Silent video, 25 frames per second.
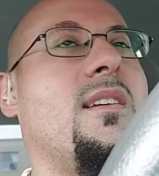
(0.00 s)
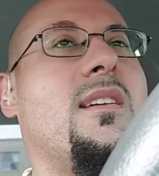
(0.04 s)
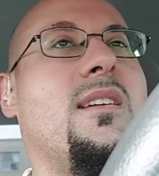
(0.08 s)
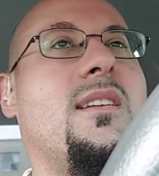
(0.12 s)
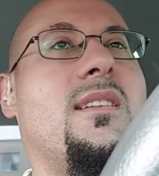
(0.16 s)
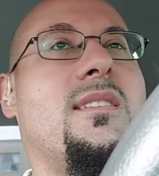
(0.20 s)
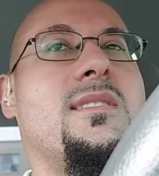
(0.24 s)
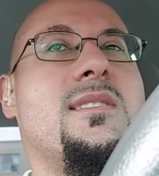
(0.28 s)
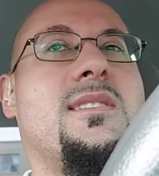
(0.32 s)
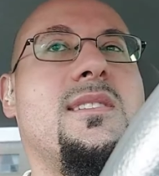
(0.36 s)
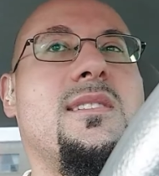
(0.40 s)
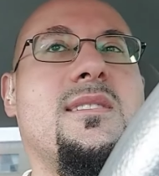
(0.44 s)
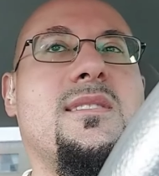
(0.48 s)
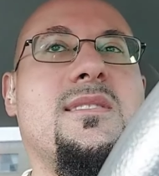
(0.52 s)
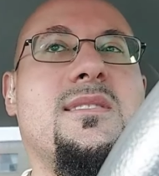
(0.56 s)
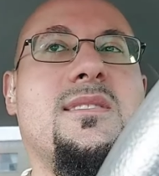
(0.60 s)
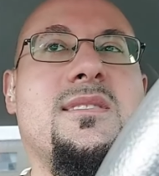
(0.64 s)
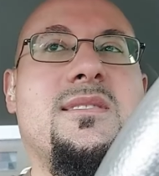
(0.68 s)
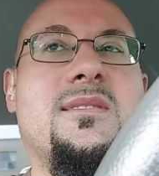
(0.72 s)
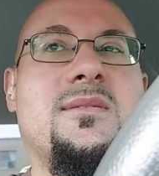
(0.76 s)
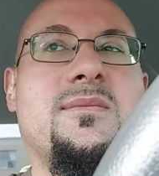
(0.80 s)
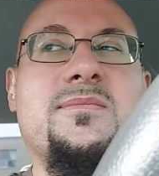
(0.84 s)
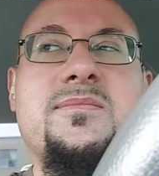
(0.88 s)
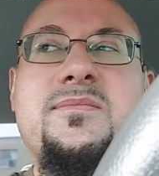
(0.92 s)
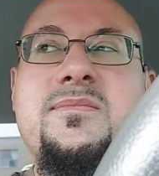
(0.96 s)
And
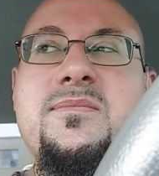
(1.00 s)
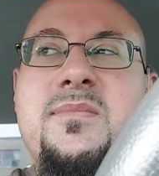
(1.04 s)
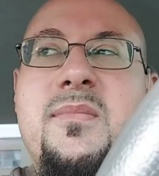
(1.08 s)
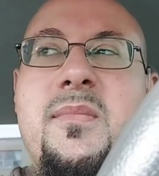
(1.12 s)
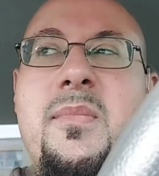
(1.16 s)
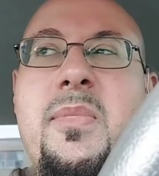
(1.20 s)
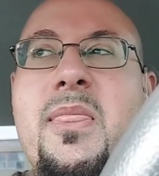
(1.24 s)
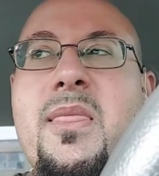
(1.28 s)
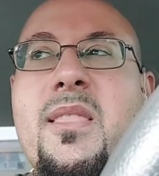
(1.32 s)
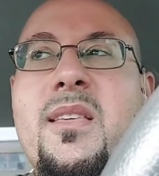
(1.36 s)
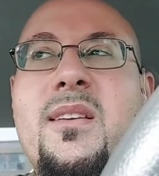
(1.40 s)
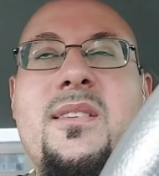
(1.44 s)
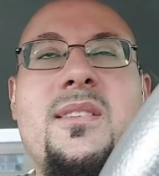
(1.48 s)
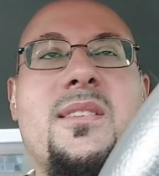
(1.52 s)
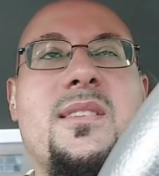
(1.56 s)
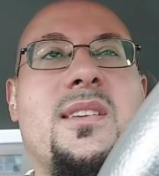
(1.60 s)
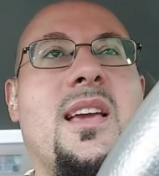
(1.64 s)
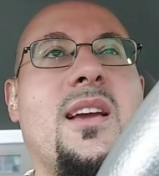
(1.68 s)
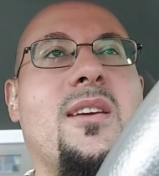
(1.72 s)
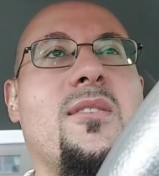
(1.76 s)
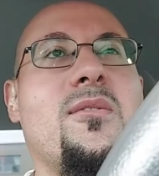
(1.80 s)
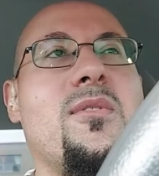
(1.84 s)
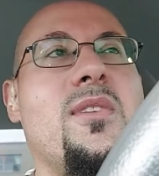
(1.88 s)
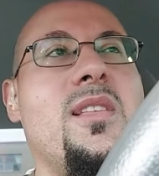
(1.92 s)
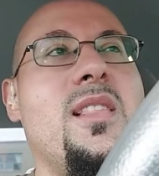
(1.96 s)
so you
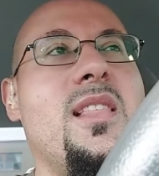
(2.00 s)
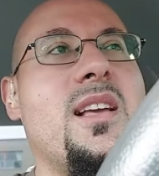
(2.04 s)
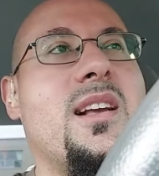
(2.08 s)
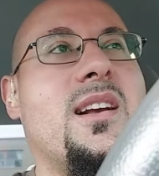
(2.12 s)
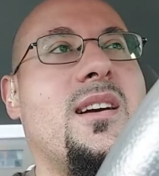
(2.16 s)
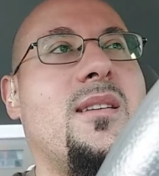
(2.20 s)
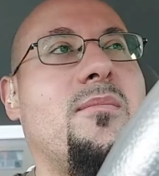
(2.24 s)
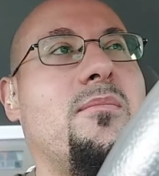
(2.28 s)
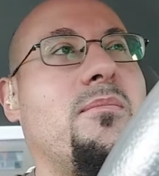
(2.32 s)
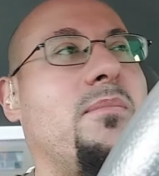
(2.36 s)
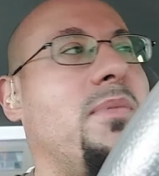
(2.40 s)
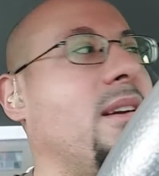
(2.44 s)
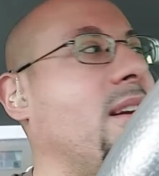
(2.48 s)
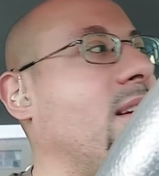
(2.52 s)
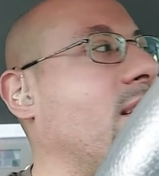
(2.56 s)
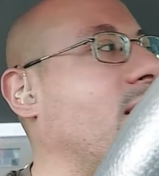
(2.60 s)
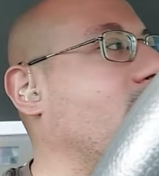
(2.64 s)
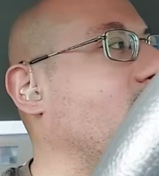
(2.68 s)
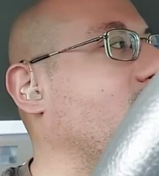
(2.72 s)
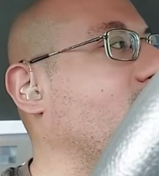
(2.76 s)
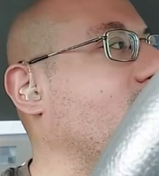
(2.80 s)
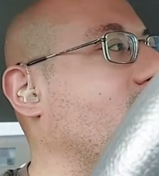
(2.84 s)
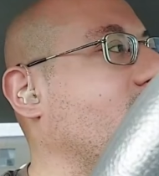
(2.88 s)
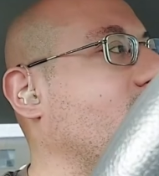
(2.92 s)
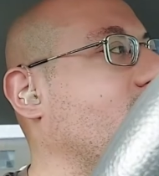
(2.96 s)
can't really
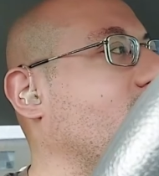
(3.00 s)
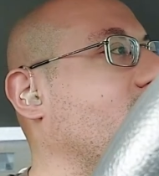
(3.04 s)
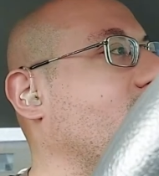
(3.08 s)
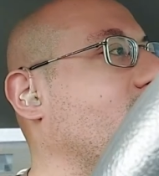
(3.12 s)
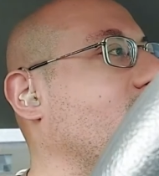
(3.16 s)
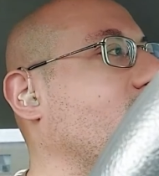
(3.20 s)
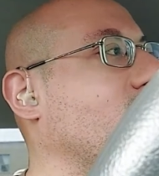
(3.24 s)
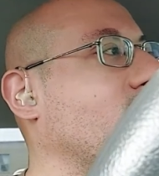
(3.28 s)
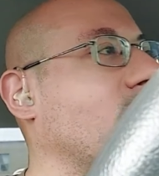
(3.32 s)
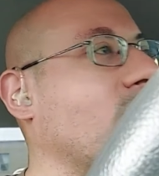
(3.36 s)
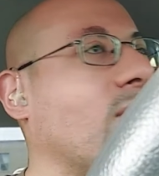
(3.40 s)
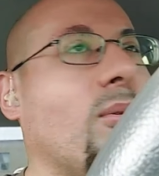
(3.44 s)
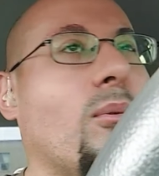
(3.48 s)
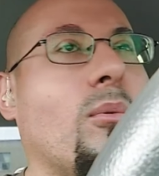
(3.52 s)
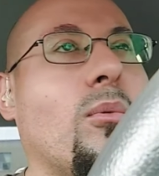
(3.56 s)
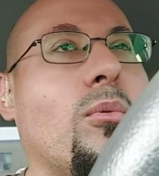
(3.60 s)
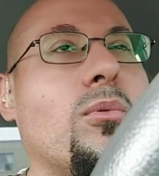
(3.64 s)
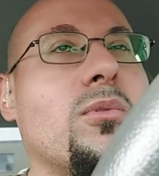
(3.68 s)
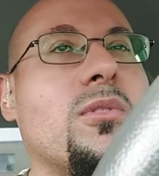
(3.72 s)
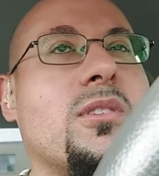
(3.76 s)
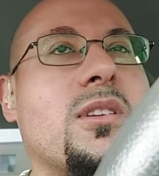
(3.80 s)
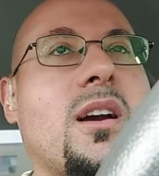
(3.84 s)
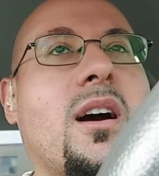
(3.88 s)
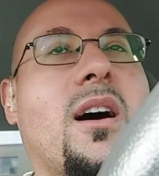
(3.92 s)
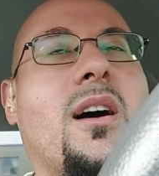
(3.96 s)
compare the
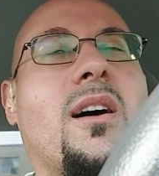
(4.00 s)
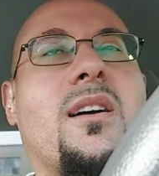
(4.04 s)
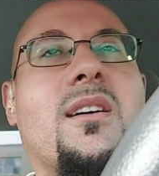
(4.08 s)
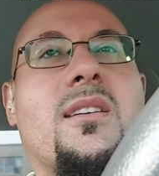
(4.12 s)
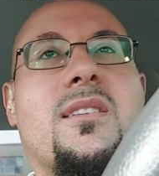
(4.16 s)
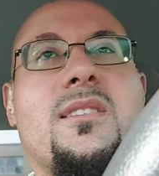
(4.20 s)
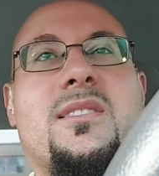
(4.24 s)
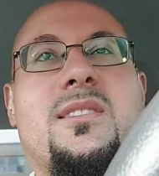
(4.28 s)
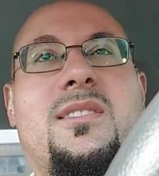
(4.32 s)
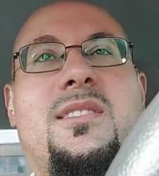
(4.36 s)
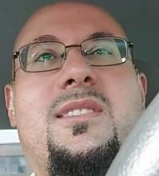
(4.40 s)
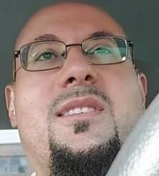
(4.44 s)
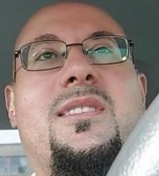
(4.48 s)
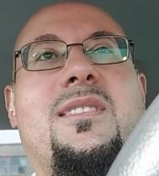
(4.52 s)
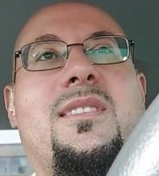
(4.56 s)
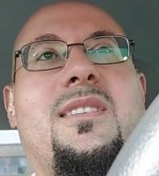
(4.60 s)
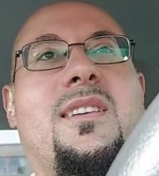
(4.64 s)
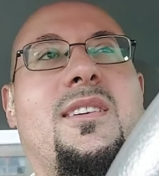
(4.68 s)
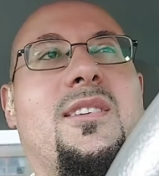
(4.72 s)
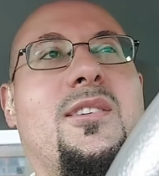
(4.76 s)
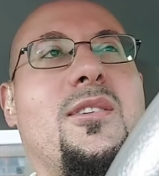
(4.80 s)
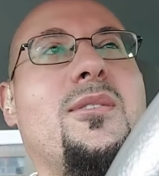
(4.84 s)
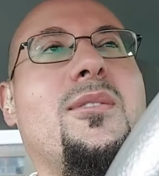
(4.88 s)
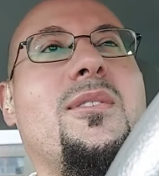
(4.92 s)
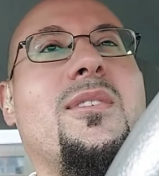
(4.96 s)
old cars to the
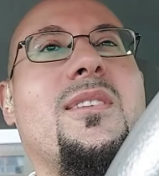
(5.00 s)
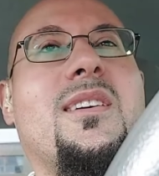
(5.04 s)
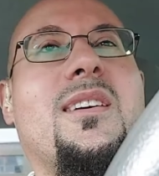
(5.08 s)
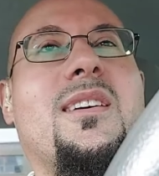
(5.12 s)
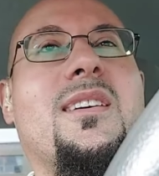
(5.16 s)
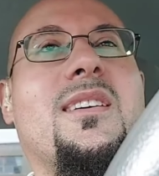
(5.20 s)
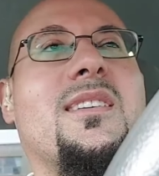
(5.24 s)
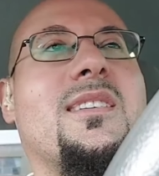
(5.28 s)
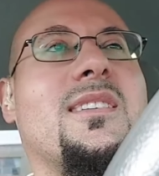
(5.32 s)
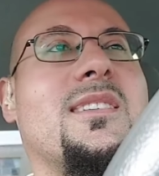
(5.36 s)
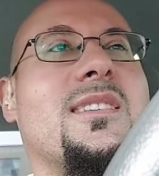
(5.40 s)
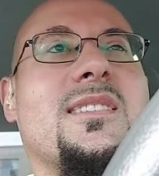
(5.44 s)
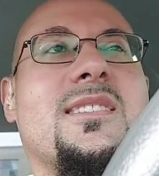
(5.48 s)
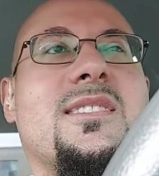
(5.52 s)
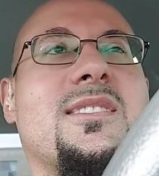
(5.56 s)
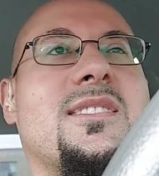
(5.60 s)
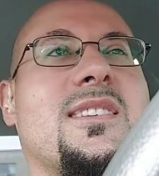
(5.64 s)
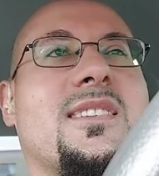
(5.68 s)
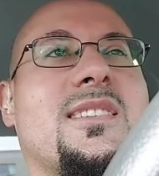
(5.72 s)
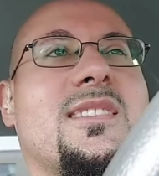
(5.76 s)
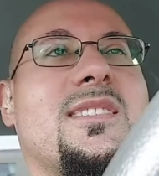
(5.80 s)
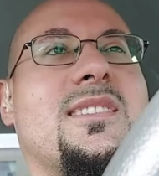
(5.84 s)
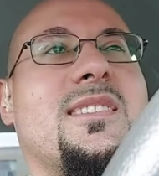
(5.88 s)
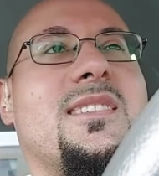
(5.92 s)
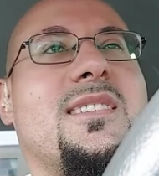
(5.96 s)
new cars. It's
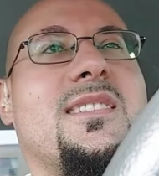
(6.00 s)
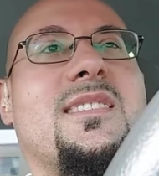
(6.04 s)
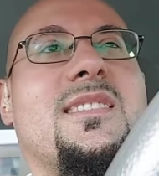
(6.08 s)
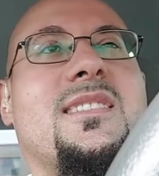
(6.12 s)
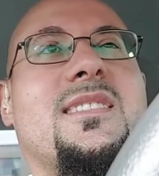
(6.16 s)
just